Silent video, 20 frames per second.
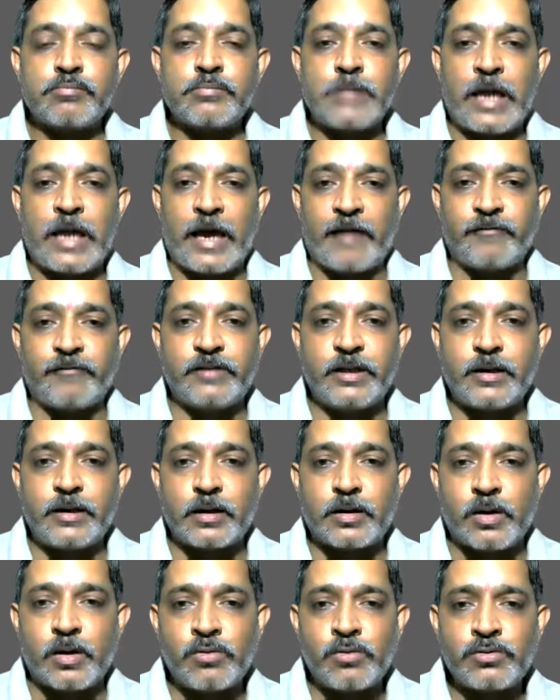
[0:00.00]
have their
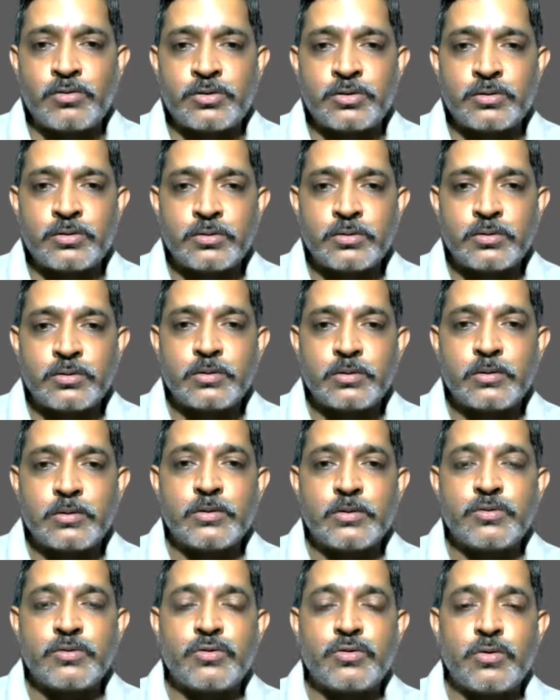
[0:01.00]
accounts
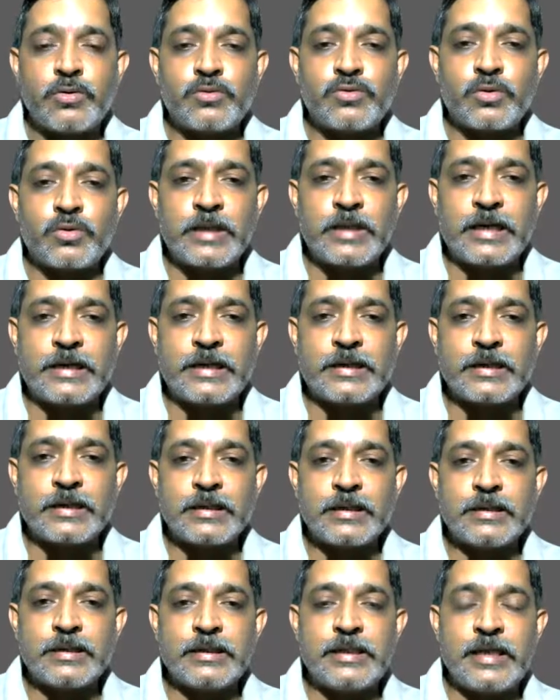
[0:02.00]
so that
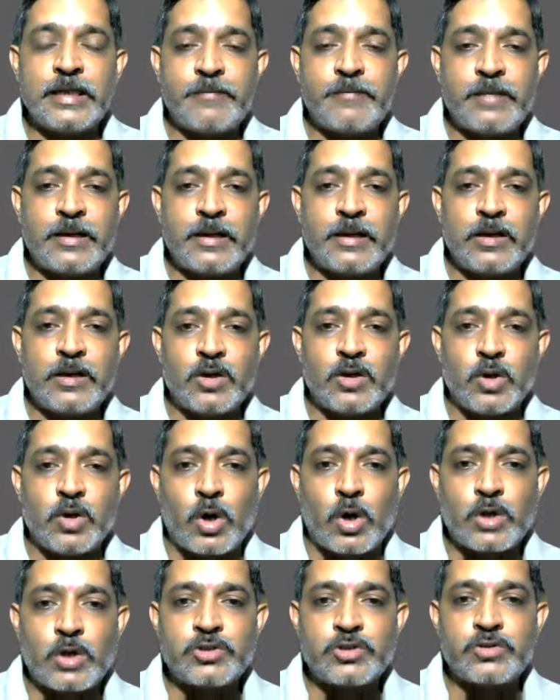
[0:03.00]
they may
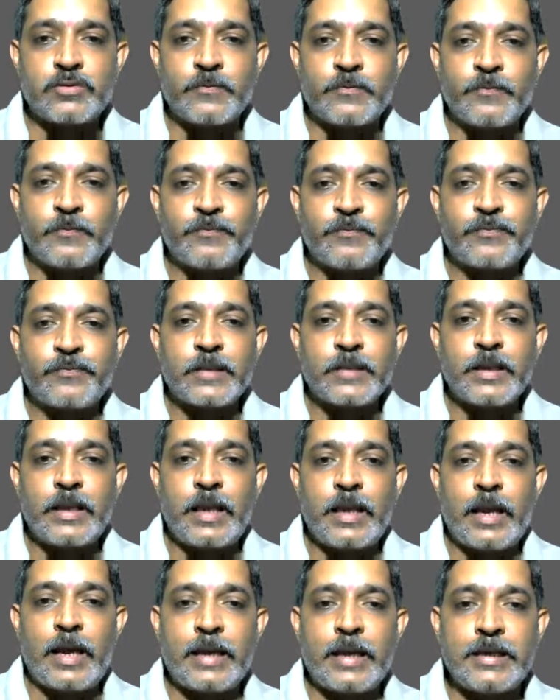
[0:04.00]
lodge
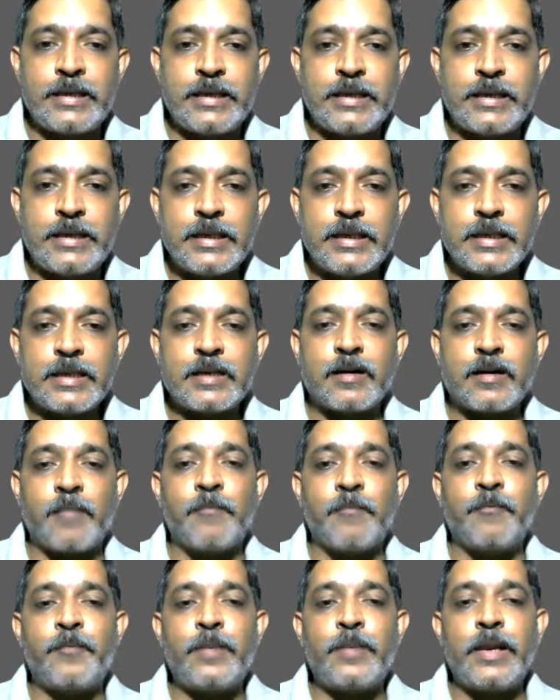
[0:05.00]
any
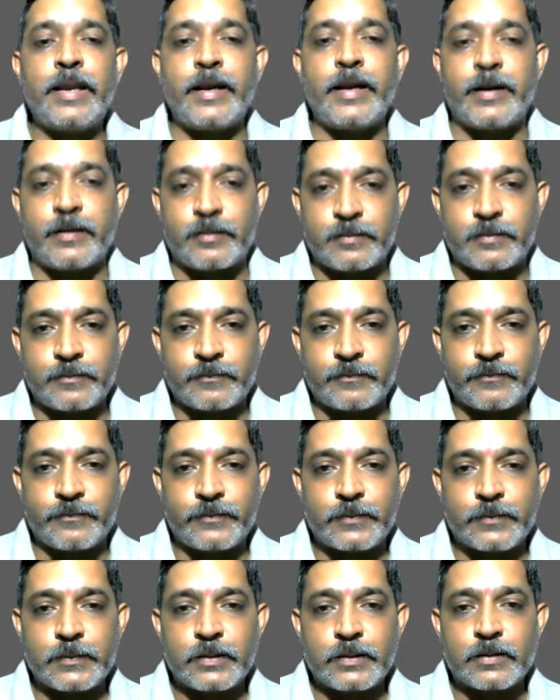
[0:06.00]
complaint
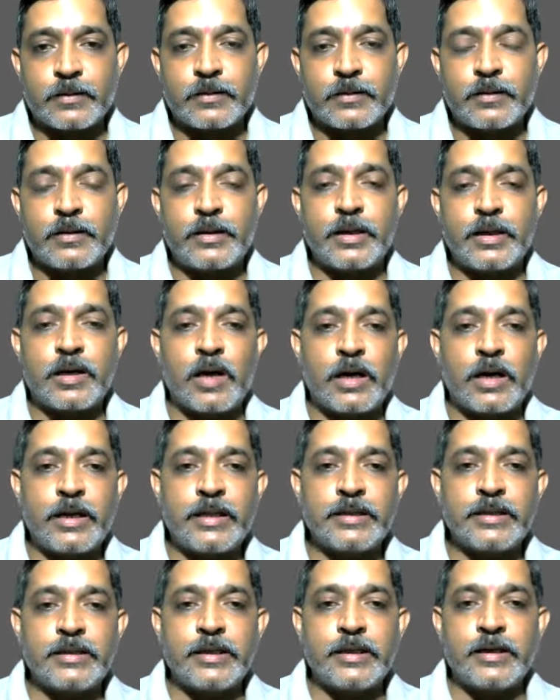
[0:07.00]

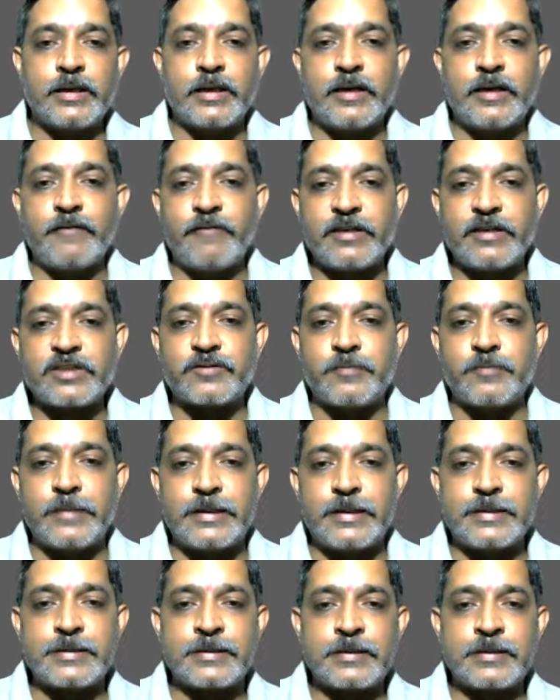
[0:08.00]
regarding their
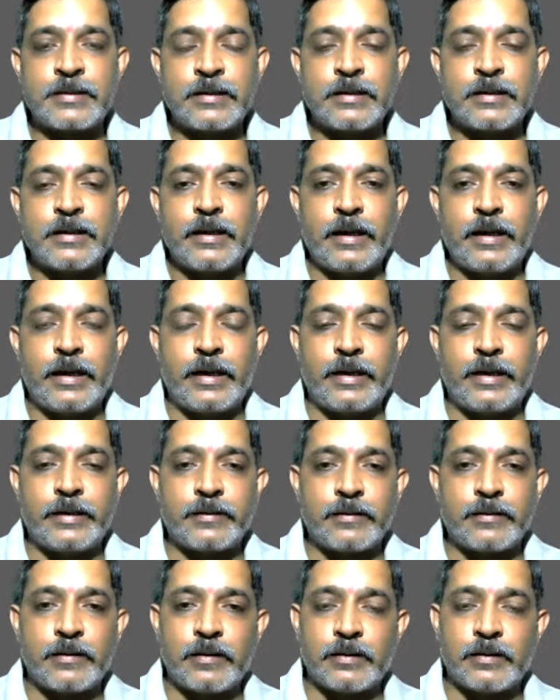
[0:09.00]
investments
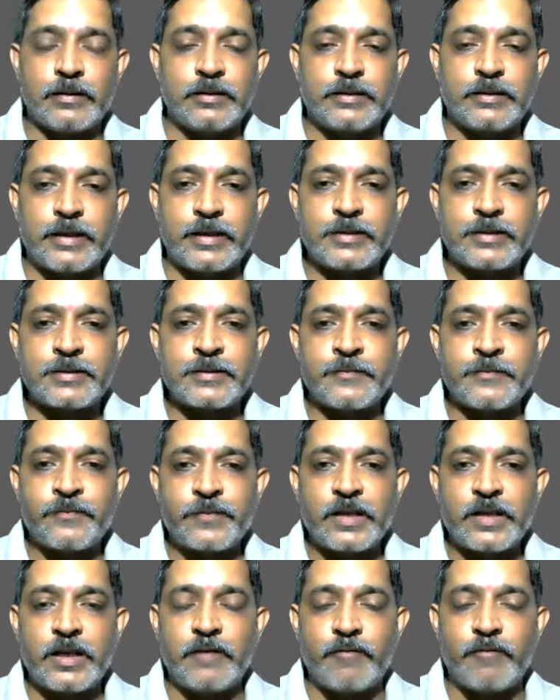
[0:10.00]
and other things
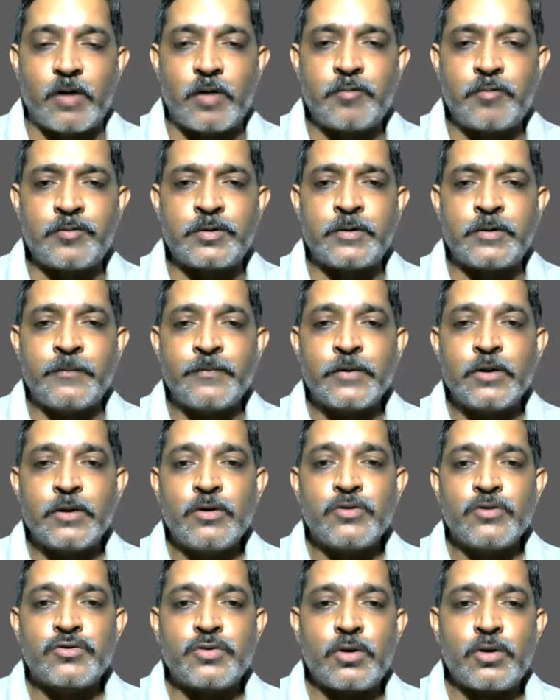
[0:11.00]
involved.
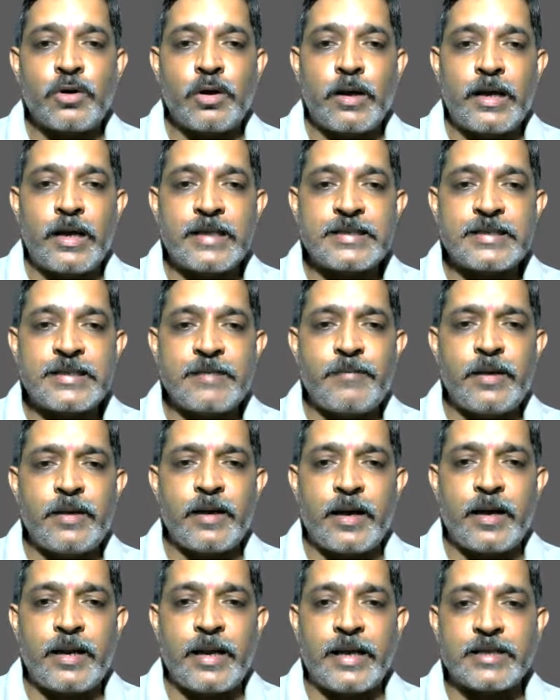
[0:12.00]
So
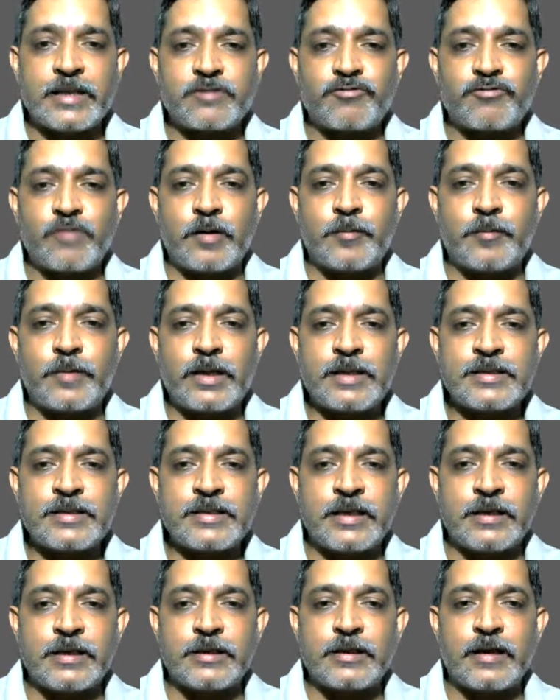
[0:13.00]
SEBI has developed a
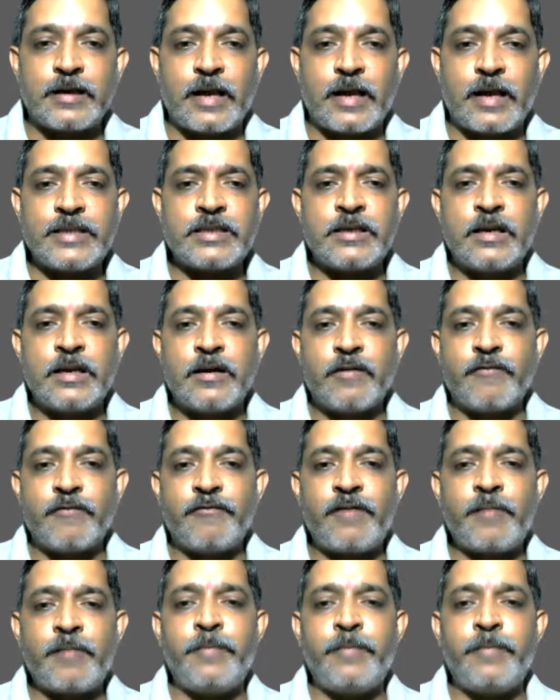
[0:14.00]
centralized
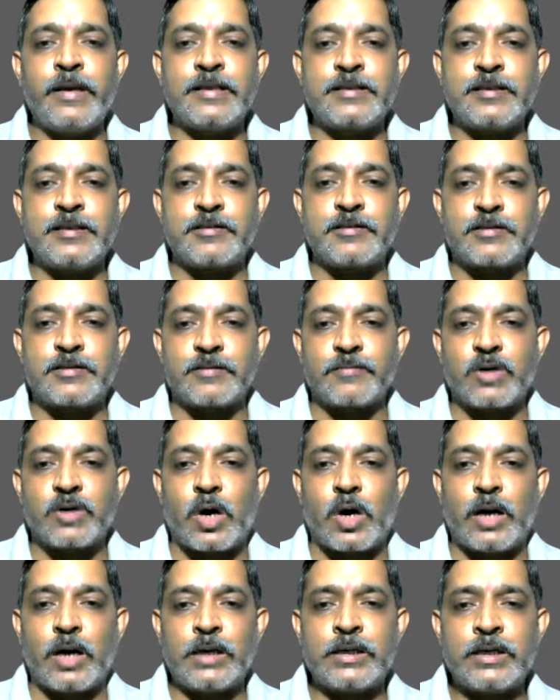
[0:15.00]
web-based system
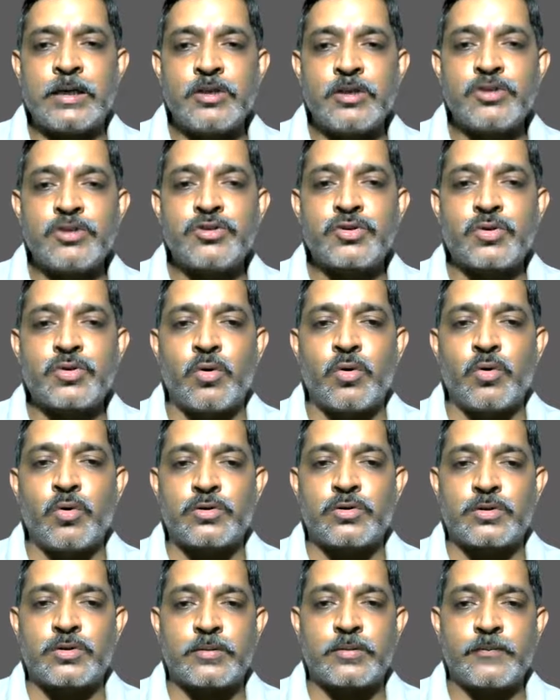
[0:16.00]
called
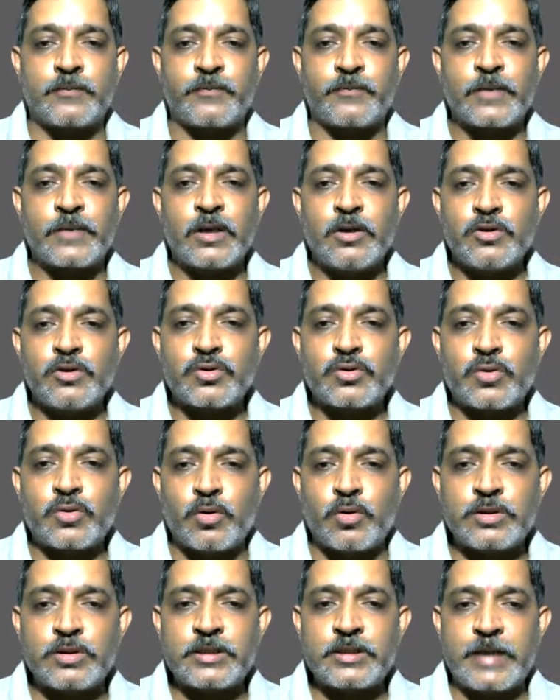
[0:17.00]
SCORES.
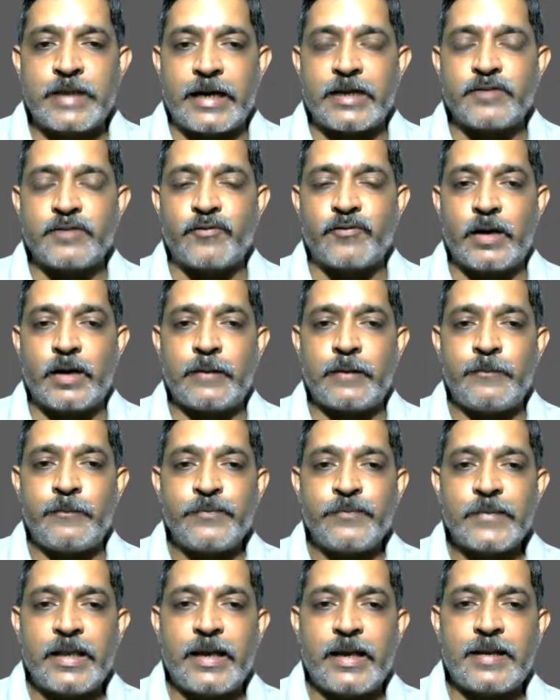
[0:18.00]
SCORES stands for
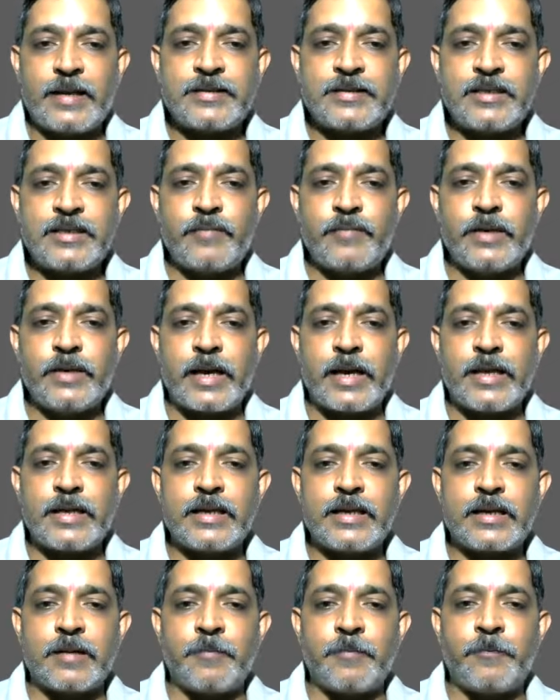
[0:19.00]

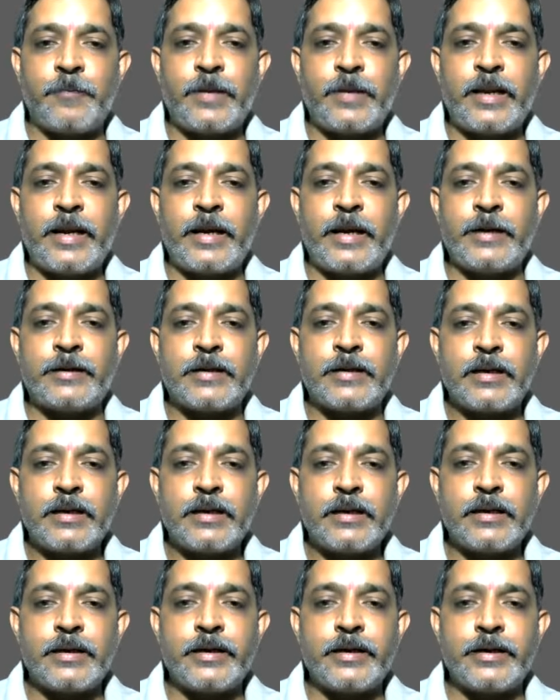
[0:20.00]
SEBI Complaint
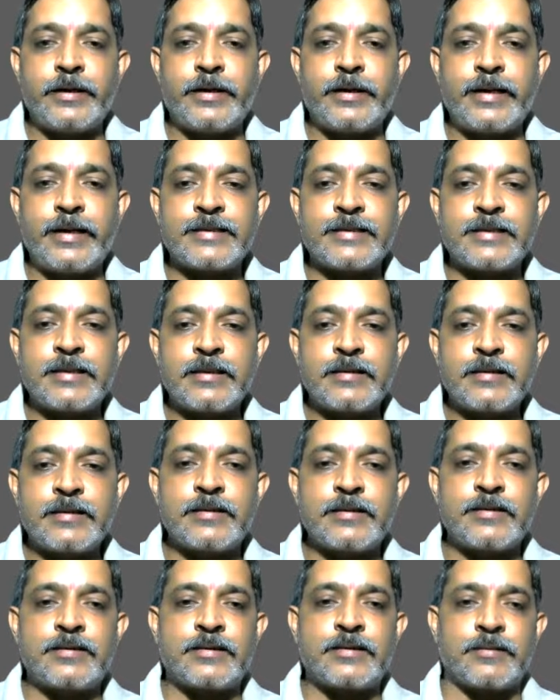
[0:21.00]
Redress
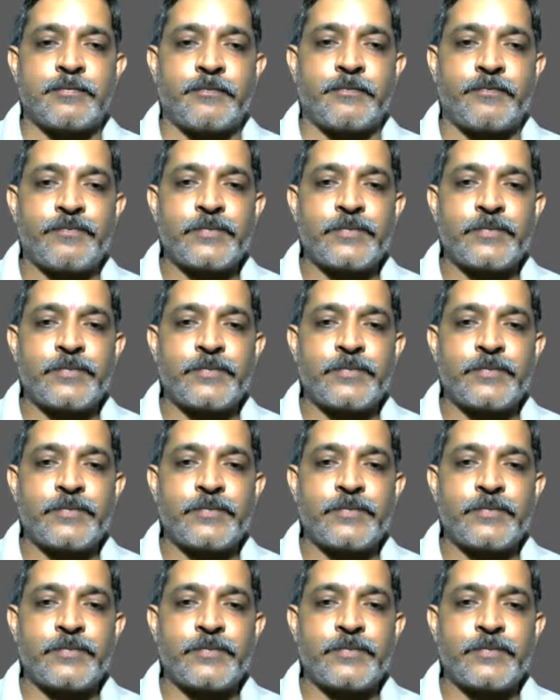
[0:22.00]
System.